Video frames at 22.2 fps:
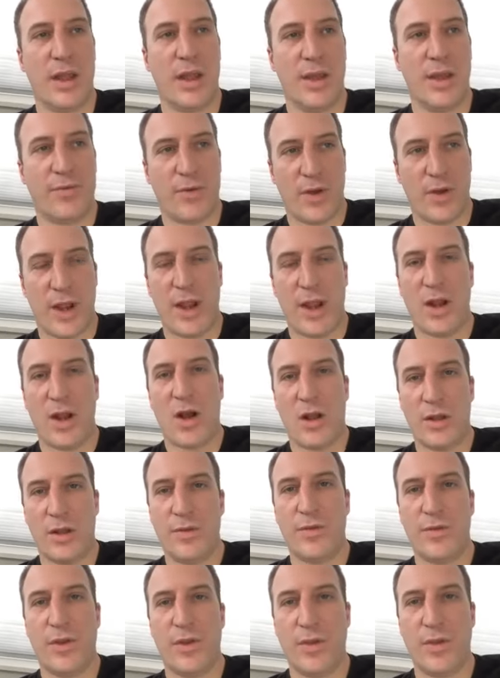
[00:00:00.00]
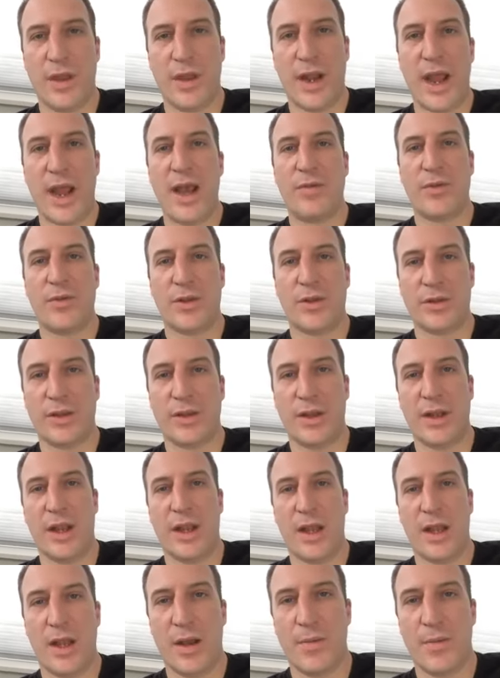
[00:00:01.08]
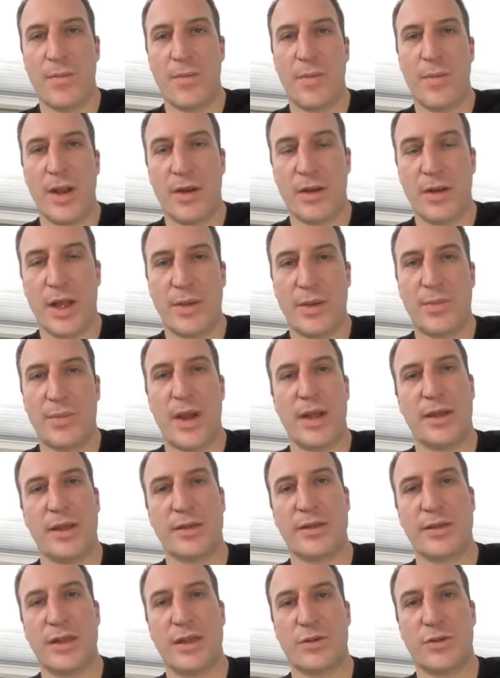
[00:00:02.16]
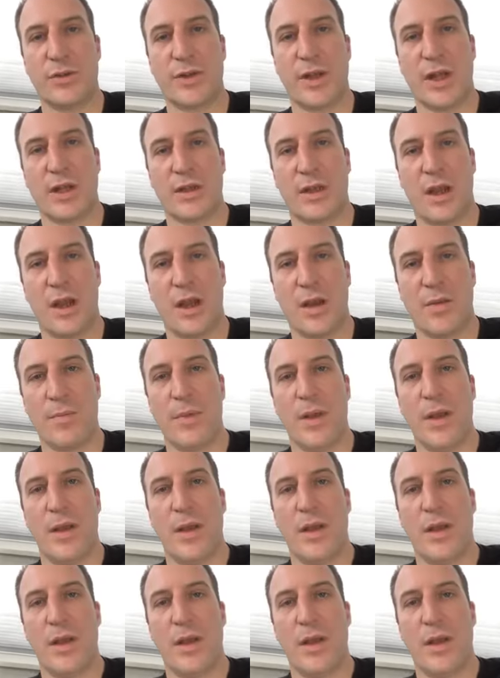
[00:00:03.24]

for all of you that have looked at um, airlinepilotcentral.com,